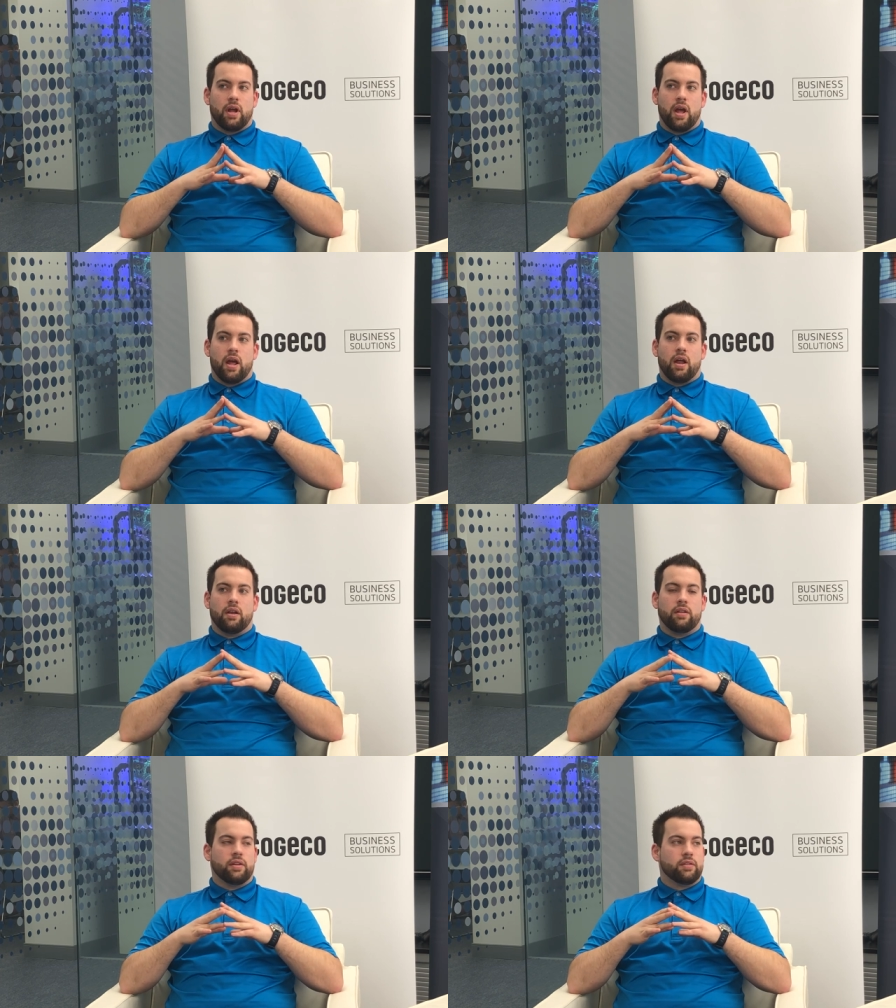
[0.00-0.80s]

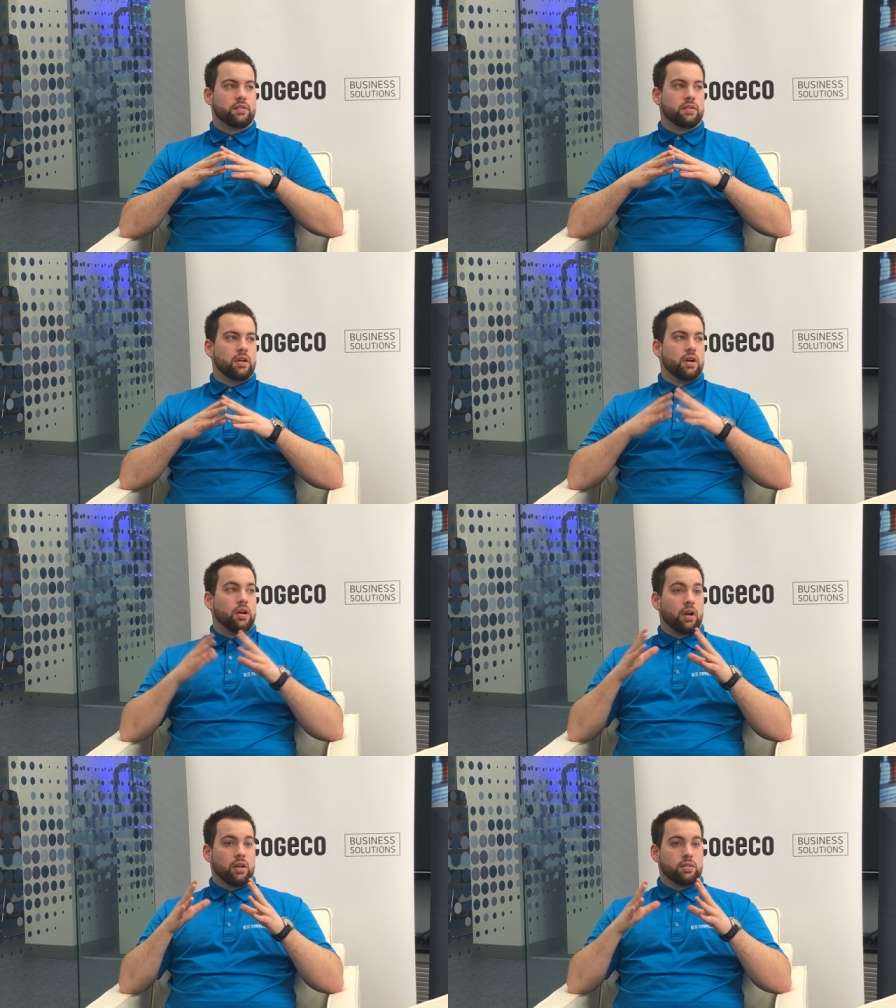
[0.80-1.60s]
and this
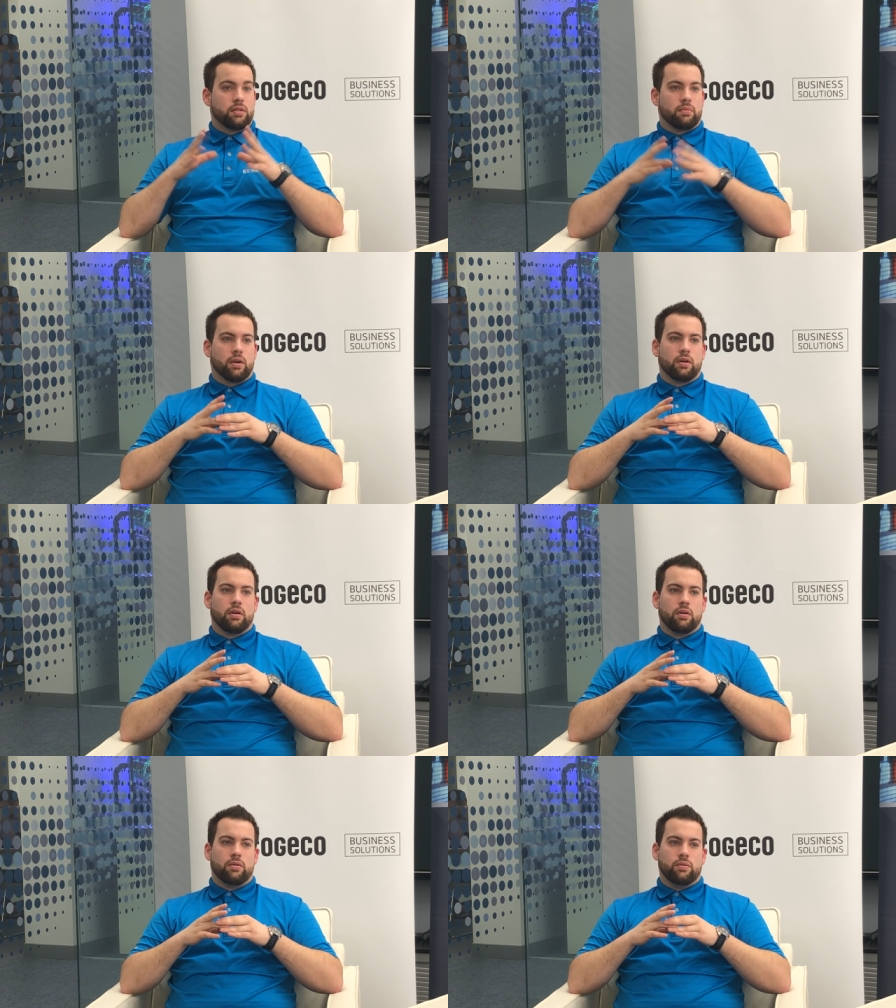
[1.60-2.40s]
customer
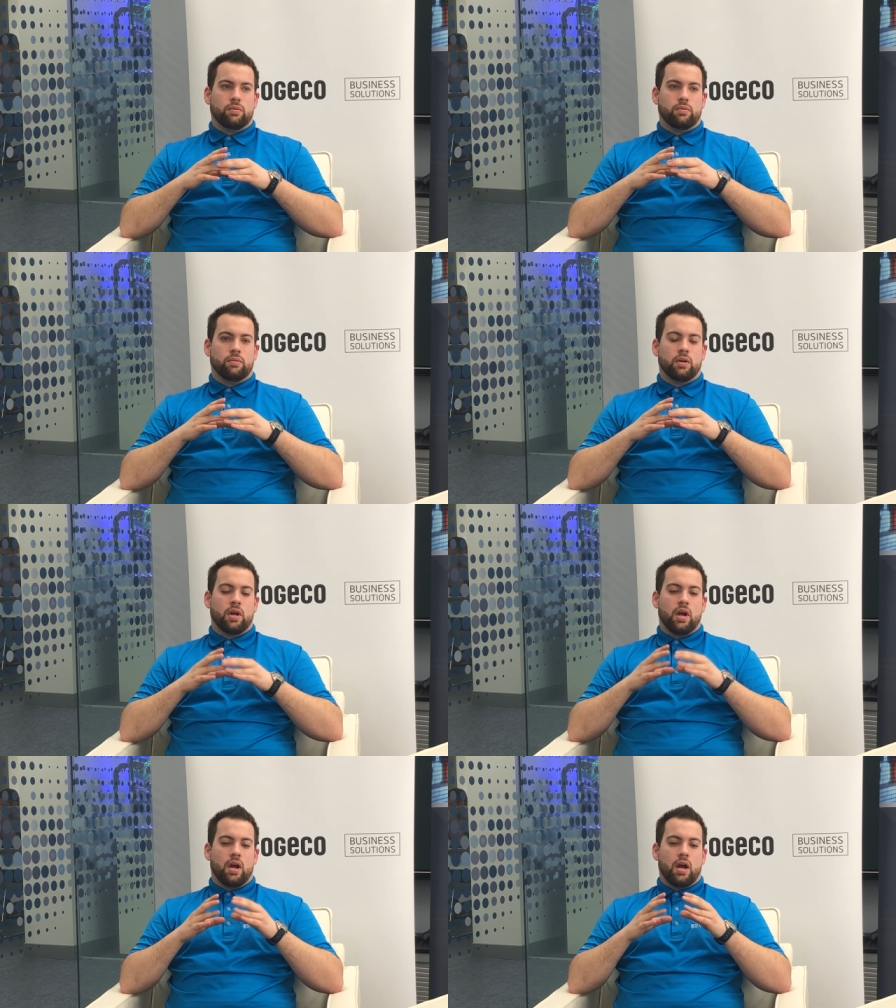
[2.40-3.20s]
who
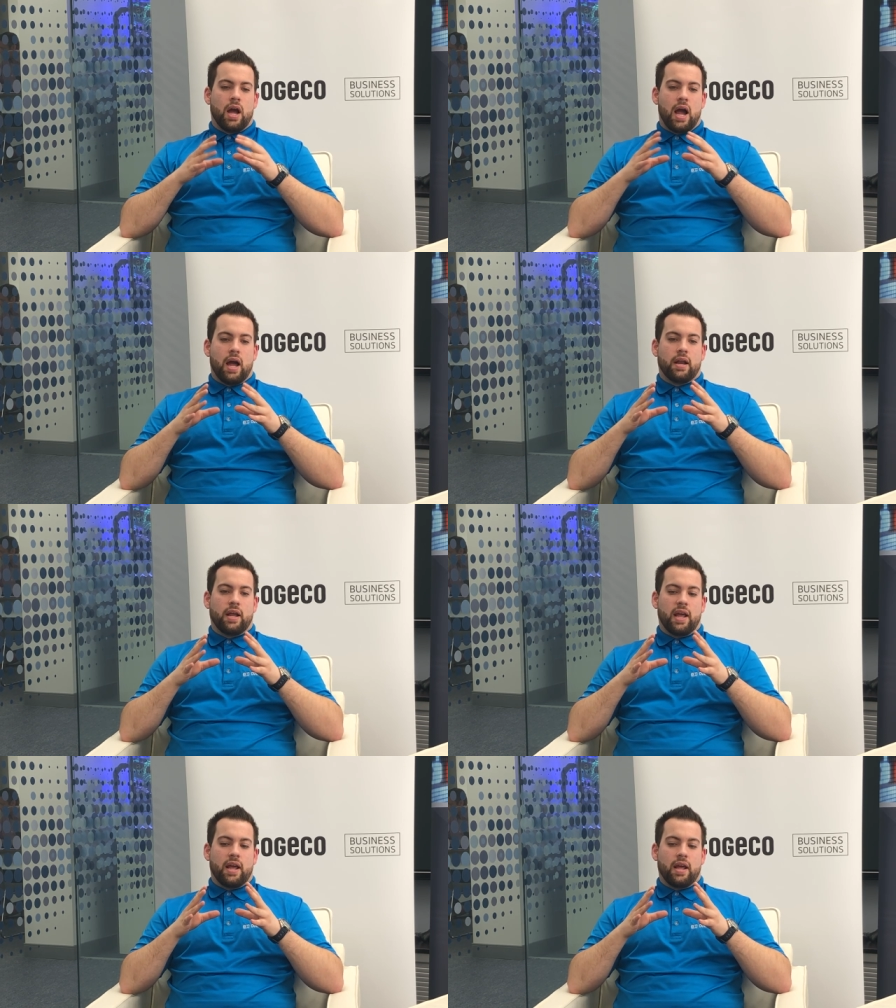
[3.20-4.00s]

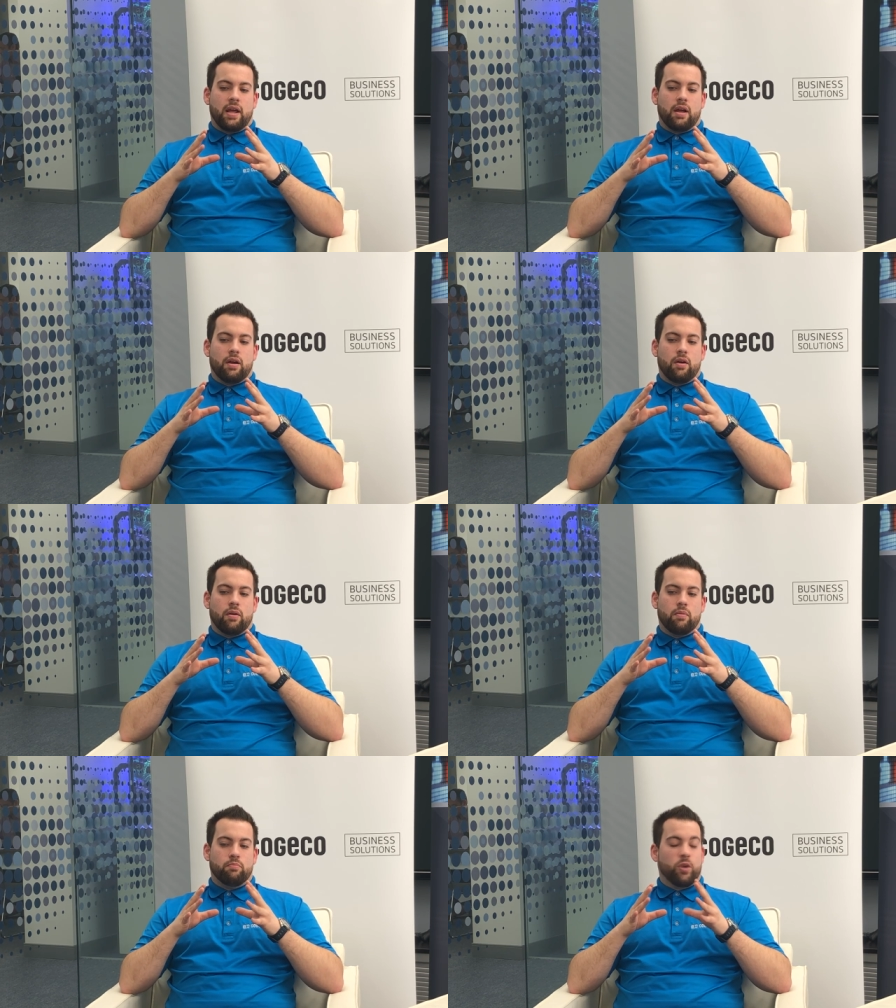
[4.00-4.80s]
had a
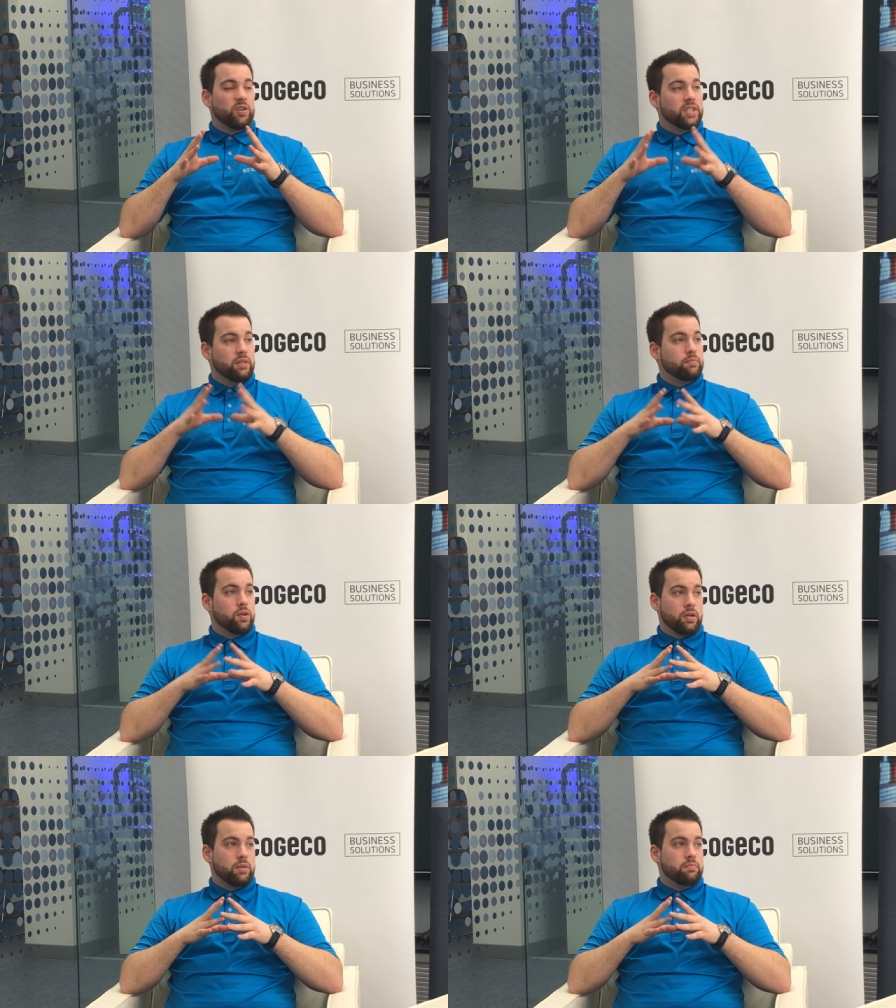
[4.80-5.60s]
burnt out
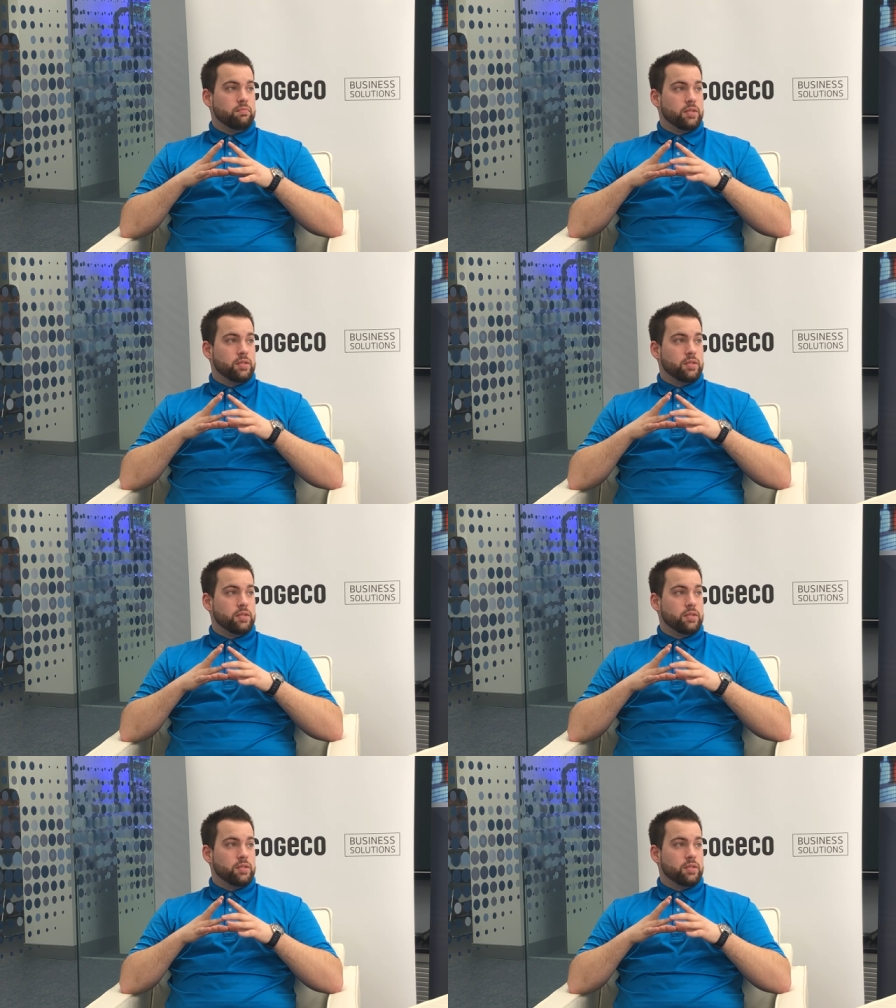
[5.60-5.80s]
modem.